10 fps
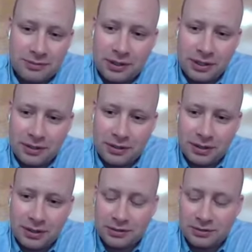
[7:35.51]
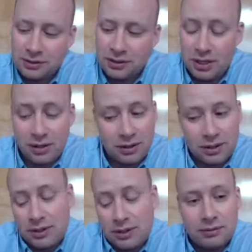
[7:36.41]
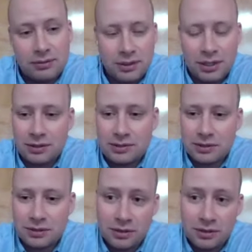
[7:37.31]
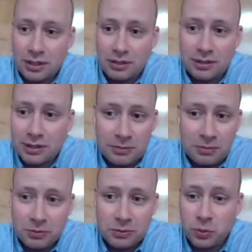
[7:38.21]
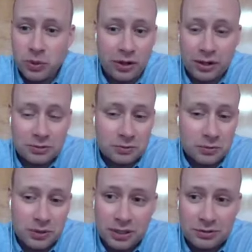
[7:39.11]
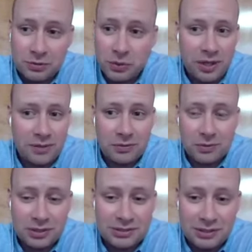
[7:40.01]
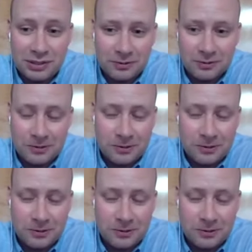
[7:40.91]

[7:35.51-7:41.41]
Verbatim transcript: and they and they said, yeah, I did, and this other kid that did, but was well on his way. So we haven't really seen it.